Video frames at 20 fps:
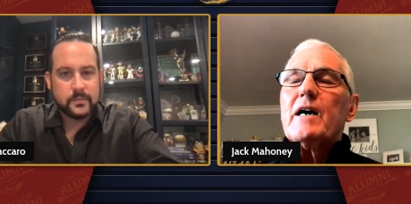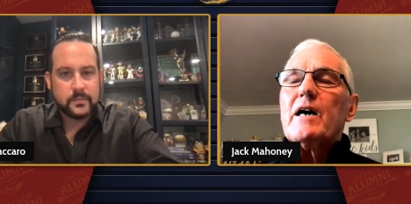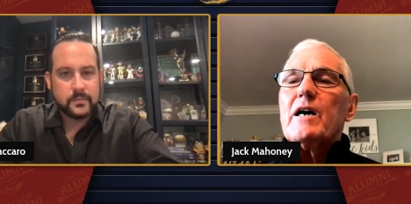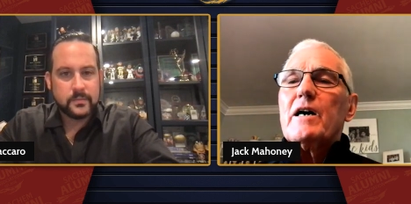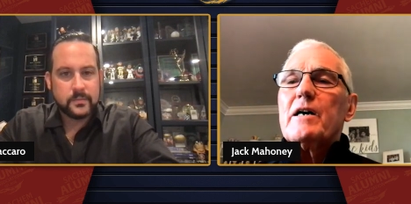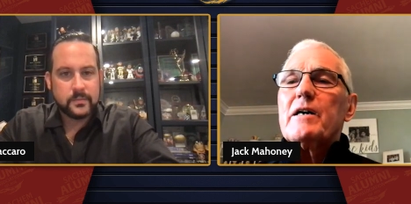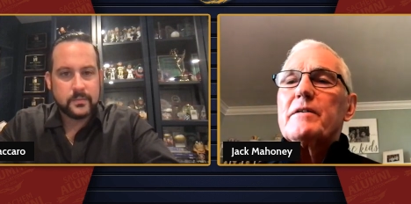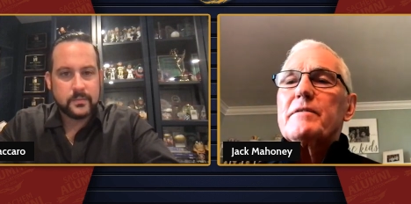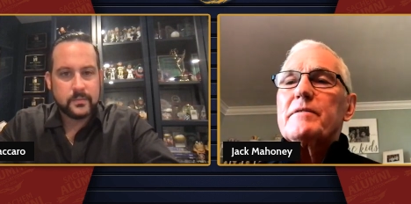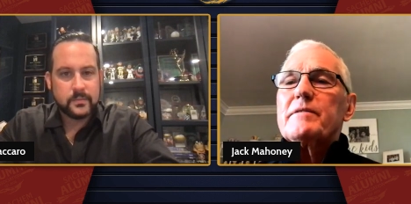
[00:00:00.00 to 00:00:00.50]

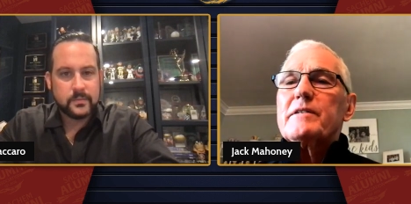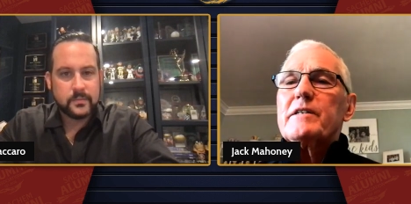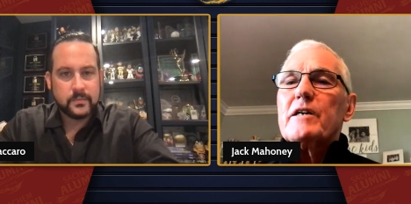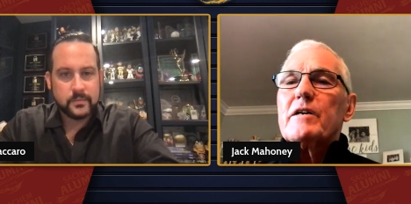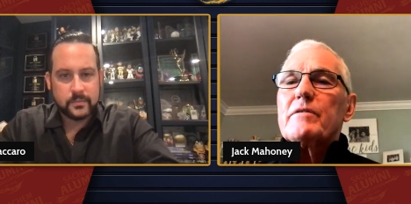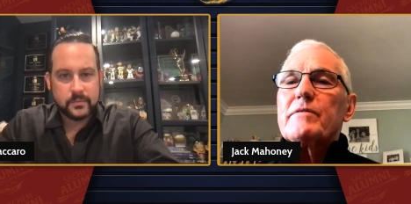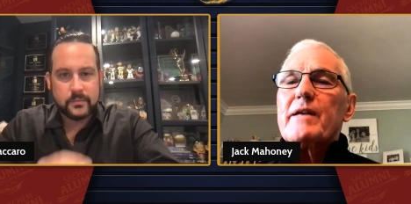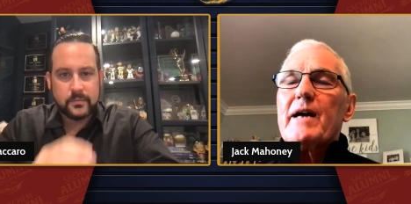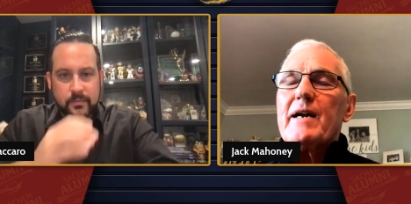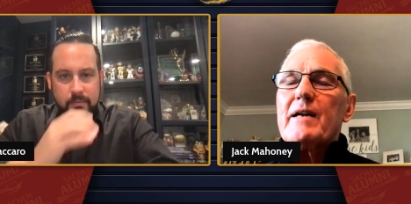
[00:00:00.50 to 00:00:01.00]
Speaker 1: Uh, you
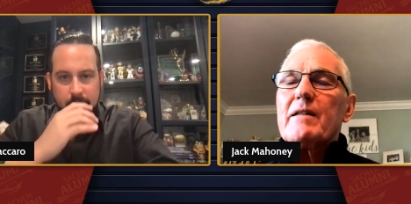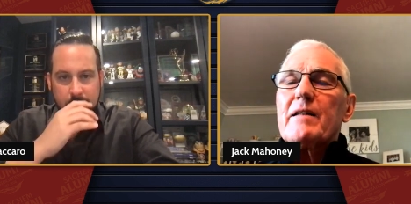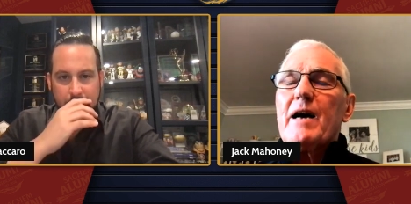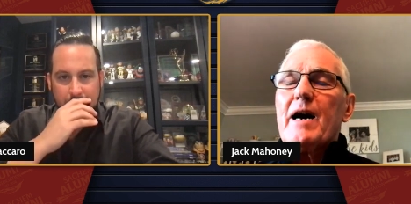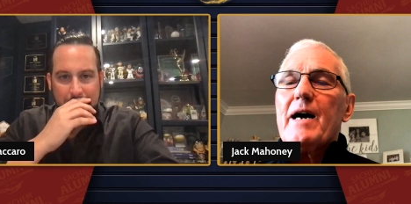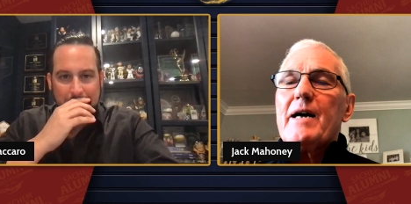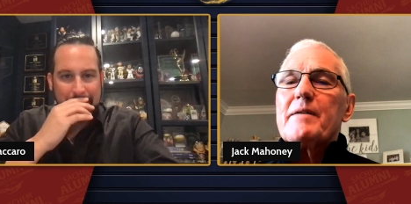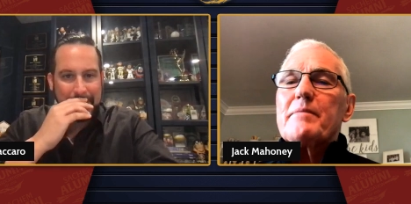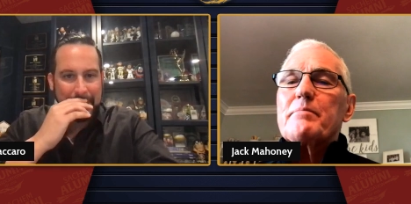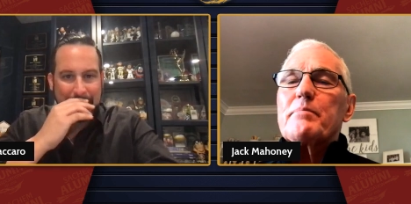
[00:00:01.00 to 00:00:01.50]
know, not a
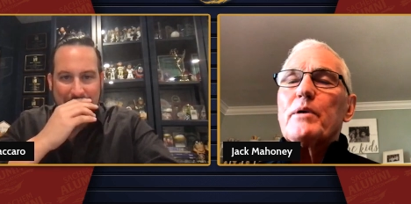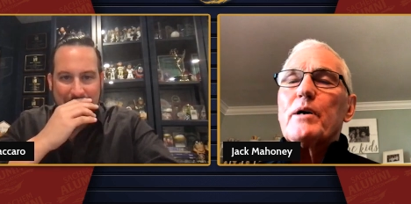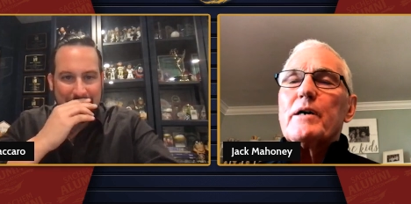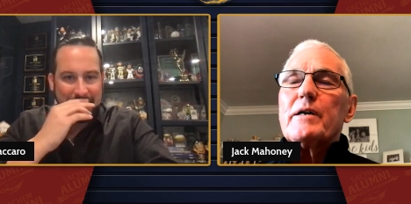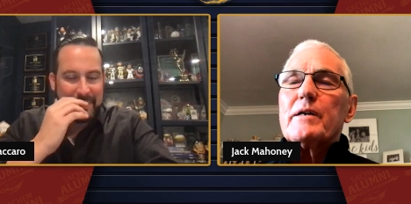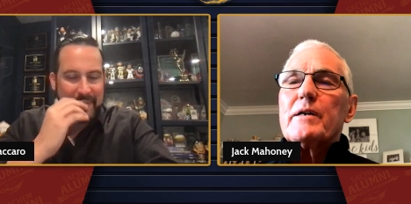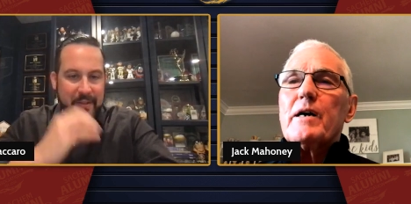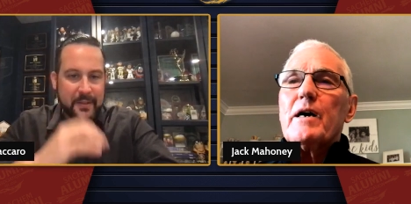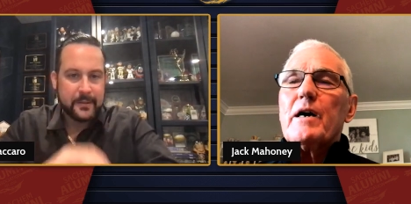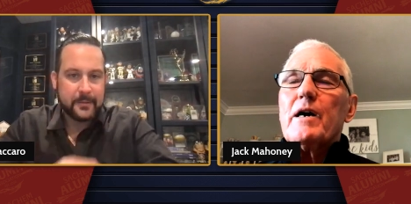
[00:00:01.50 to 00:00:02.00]
lot,
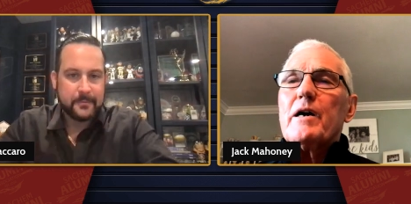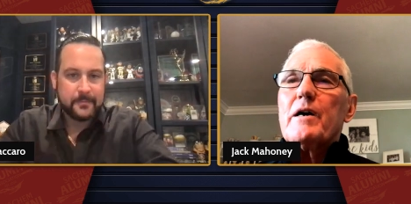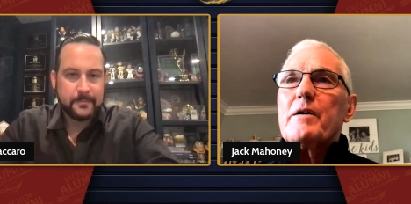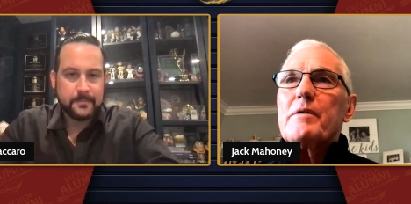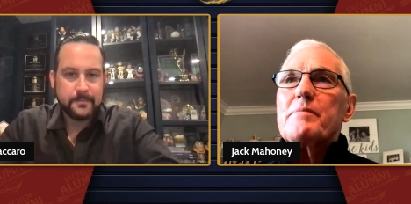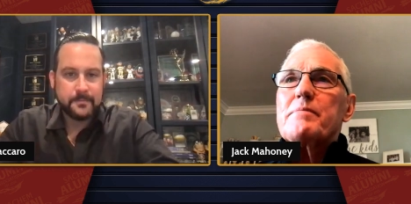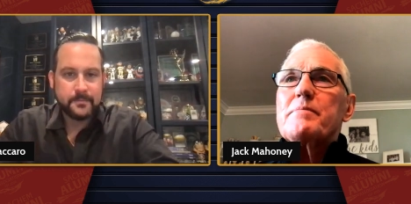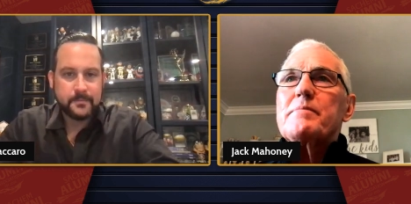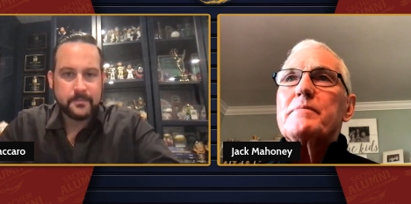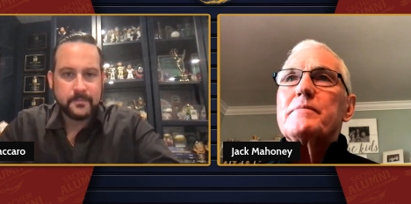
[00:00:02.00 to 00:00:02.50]
but
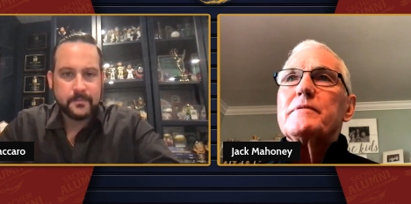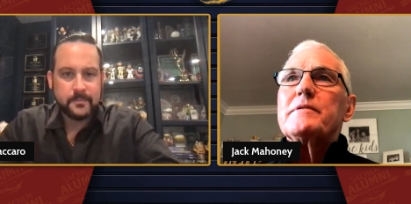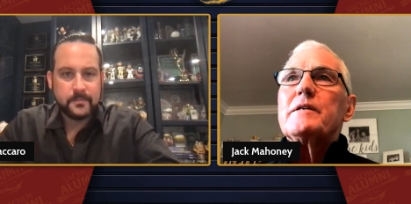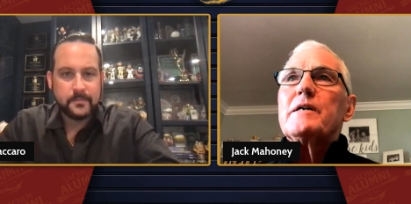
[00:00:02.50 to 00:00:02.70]
um,